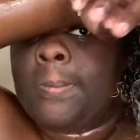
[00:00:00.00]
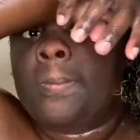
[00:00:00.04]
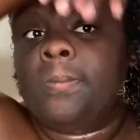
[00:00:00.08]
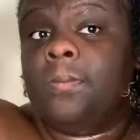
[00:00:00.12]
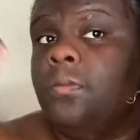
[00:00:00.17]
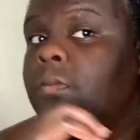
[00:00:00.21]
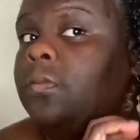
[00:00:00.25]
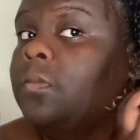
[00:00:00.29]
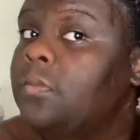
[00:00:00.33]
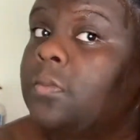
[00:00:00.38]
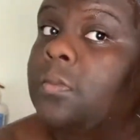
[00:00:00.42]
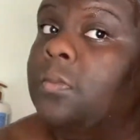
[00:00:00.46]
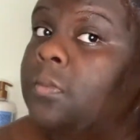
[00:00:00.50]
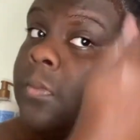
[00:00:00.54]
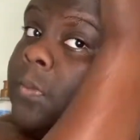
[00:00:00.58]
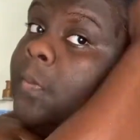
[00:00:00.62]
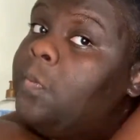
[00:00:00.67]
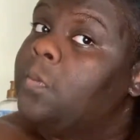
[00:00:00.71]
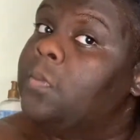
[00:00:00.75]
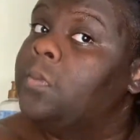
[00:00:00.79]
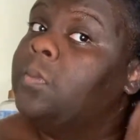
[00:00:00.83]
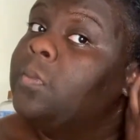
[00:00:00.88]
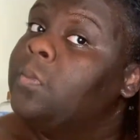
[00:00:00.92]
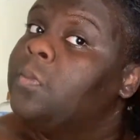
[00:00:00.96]
it has a,
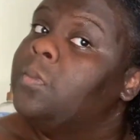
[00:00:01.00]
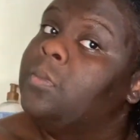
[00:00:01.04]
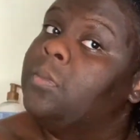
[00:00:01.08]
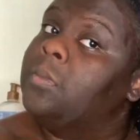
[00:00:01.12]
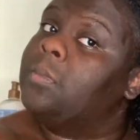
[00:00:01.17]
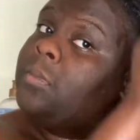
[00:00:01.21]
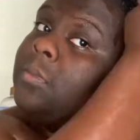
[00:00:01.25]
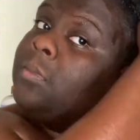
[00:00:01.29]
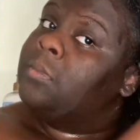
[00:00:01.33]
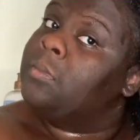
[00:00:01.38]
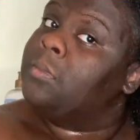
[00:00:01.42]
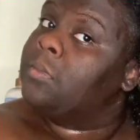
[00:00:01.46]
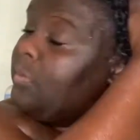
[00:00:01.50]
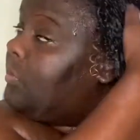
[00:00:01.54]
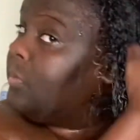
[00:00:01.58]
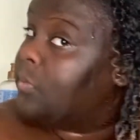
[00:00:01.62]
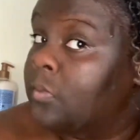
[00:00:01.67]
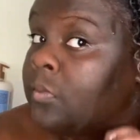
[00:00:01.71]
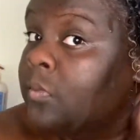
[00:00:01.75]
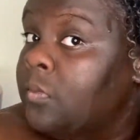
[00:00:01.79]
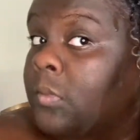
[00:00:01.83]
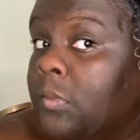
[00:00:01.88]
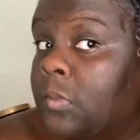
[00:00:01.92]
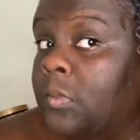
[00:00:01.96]
um, a nice little
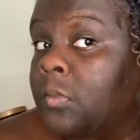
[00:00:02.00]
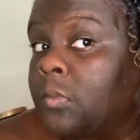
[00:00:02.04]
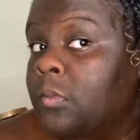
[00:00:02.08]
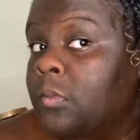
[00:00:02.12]
slip